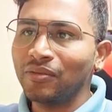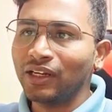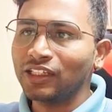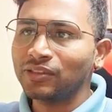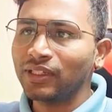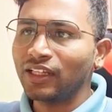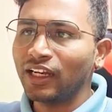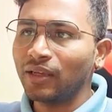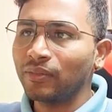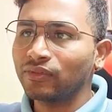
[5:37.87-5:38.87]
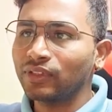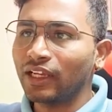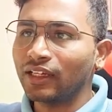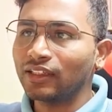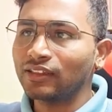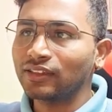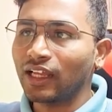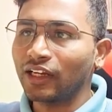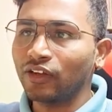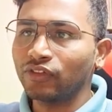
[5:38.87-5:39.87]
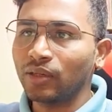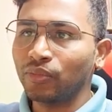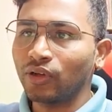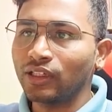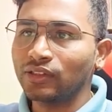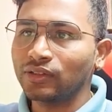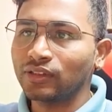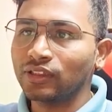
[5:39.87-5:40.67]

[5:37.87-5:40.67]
Display the name of and the salary of the employees.